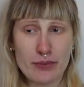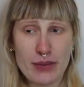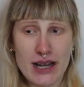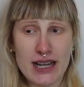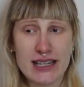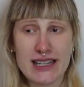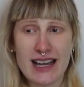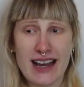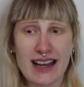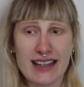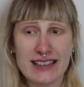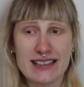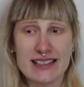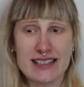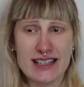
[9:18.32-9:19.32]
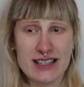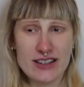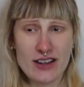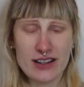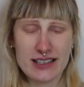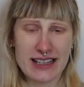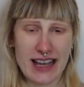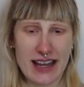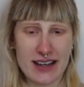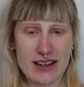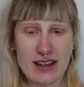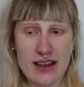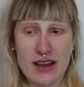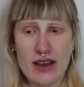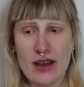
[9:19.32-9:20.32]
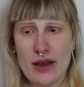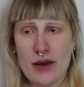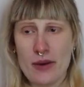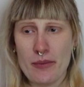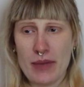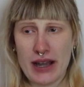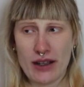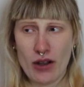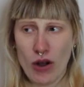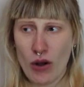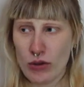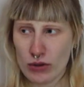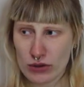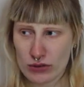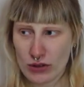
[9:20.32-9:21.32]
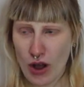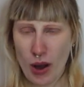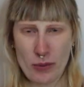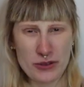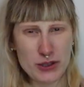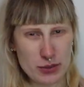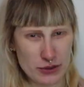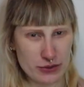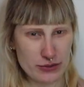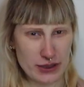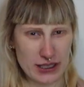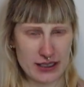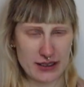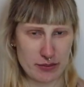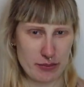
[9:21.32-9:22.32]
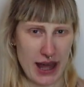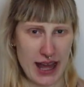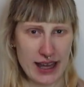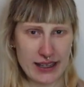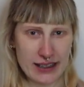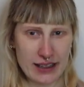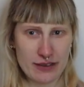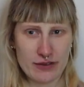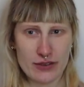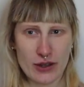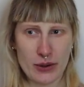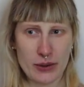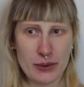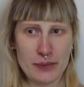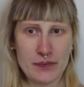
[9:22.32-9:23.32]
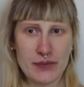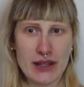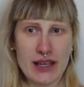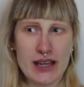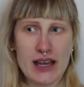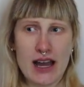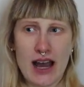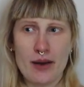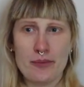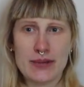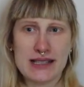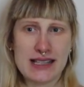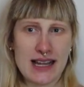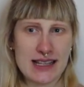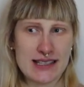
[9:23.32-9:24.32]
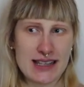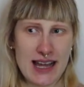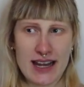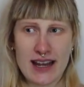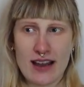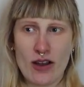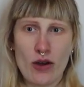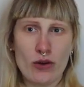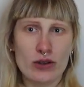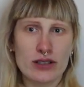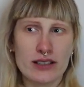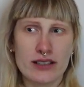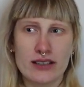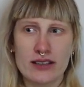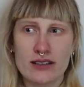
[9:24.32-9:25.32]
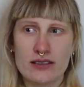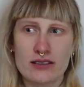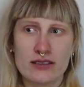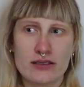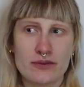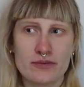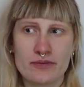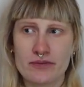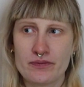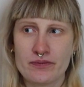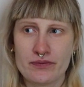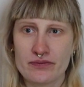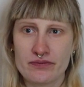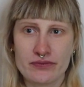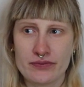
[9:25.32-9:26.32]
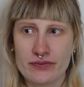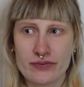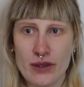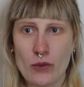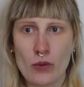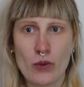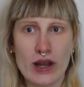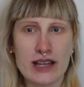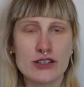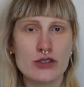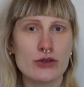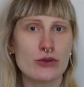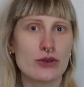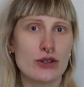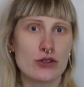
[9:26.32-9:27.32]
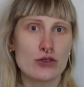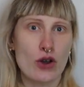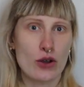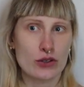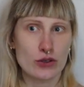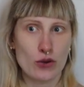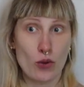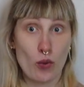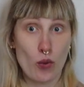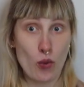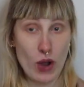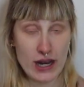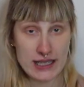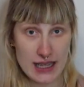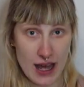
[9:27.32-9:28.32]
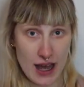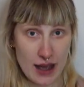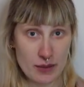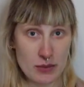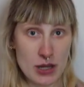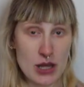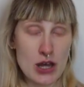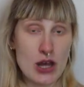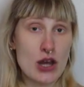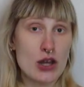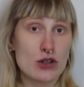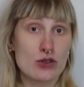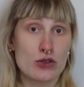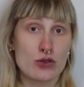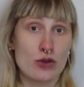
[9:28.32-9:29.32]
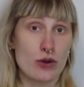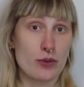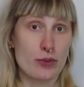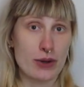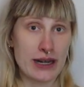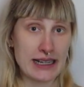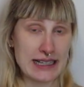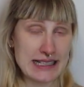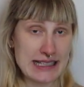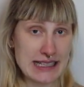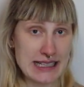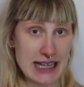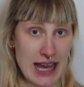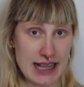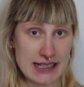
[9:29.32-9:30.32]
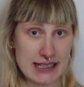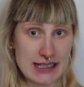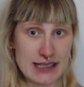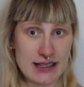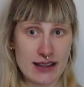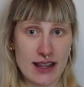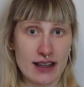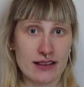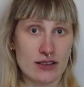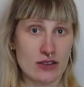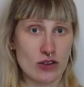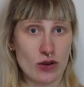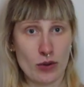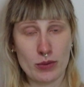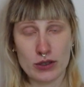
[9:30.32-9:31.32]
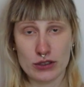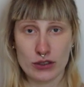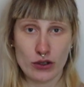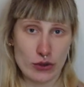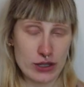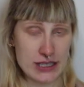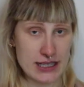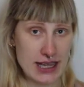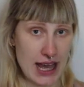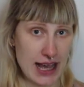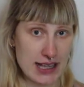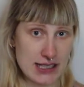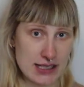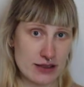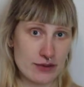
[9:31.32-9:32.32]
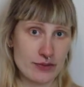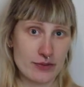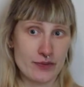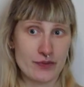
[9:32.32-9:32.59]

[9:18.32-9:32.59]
But I did not get my whole comfortable feeling back, even though besides that, I only went to the doctor one time to do a pregnancy test, like the normal urine test,